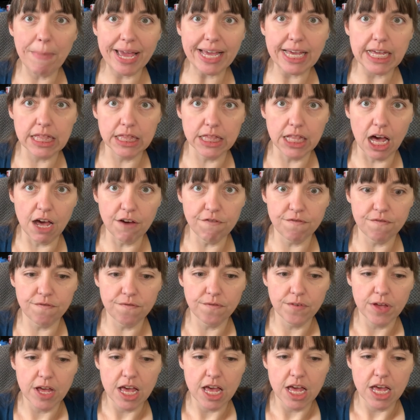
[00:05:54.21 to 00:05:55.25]
making him.
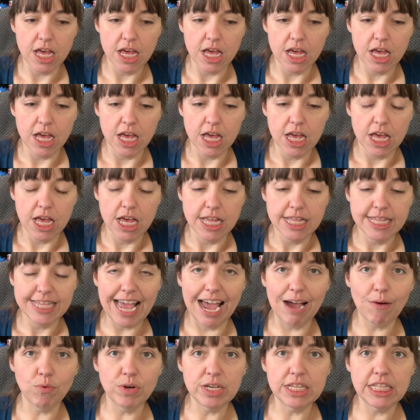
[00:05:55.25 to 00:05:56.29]

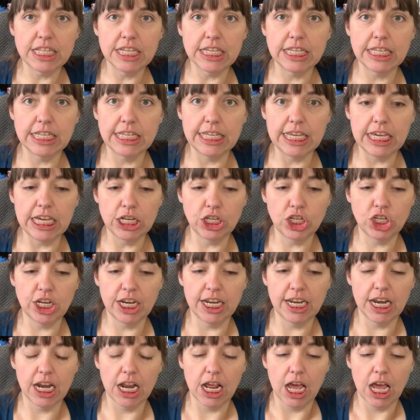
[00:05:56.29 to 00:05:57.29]
That was the siege and...